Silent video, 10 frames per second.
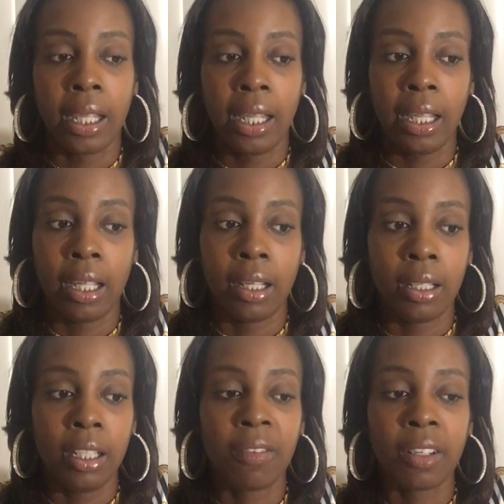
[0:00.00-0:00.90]
And
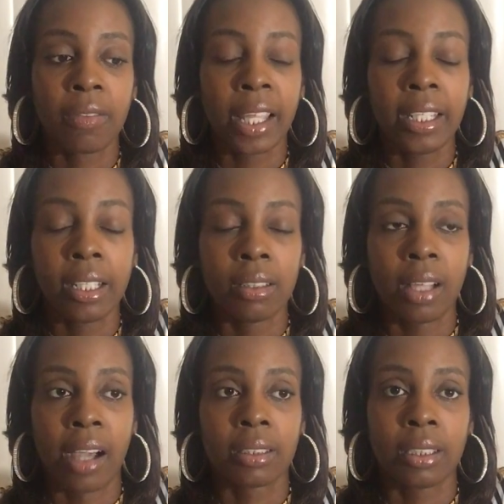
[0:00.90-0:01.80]
even if they get
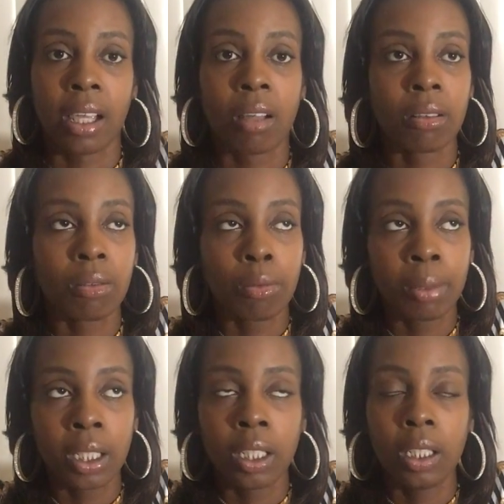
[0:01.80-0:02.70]
knocked down a little
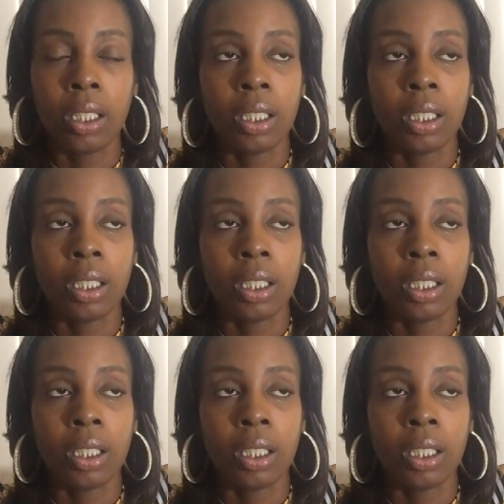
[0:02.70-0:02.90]
bit,